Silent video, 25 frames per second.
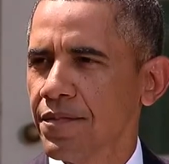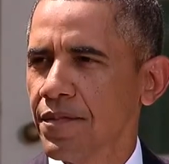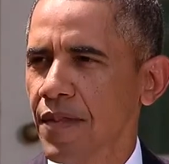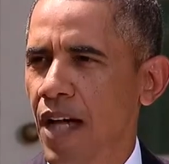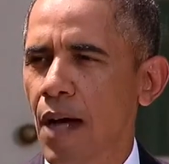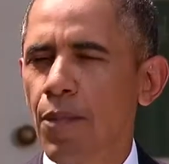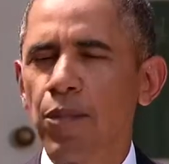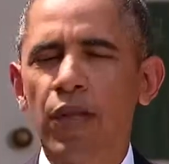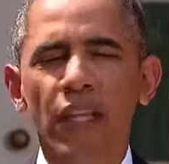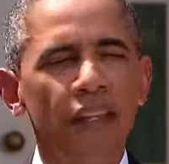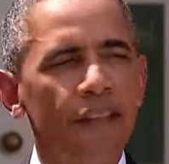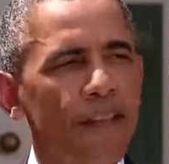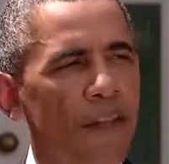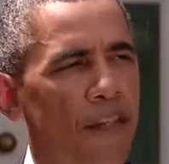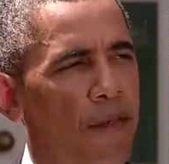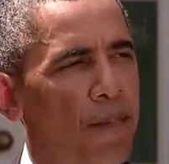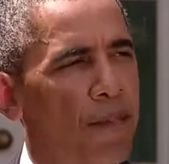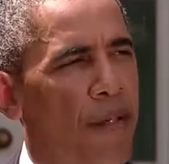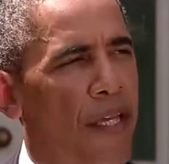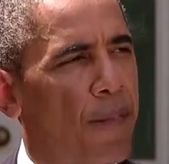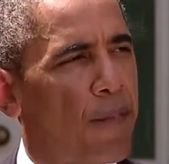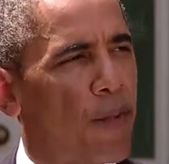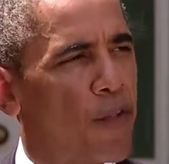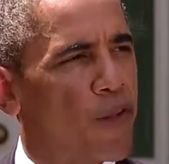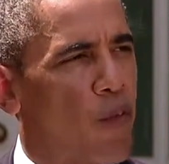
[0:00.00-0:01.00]
I believe that the
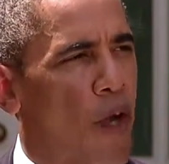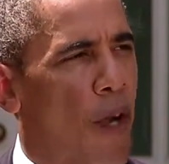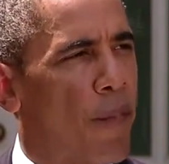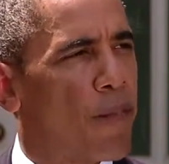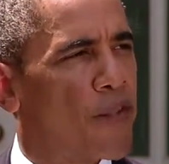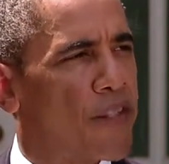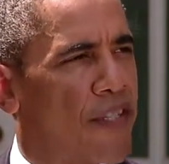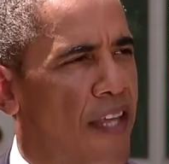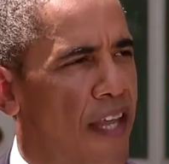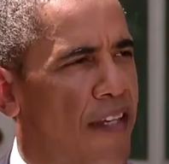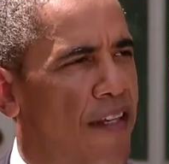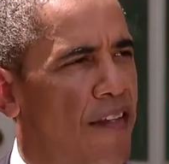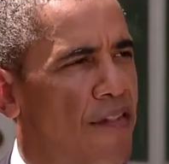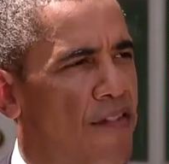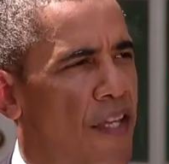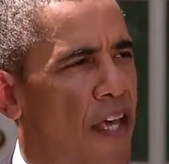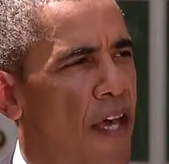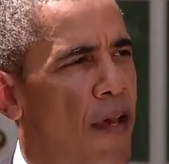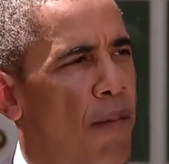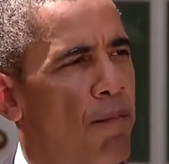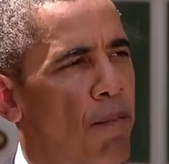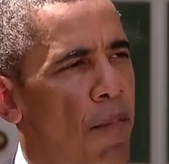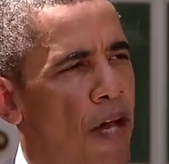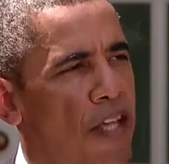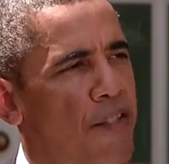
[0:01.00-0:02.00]
people's representatives
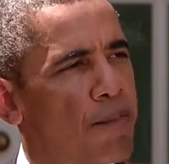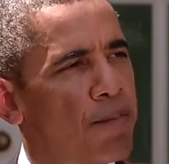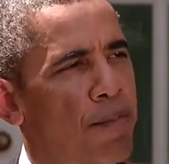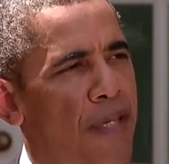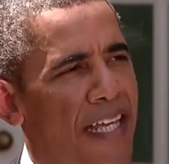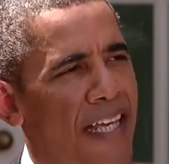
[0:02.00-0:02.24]
must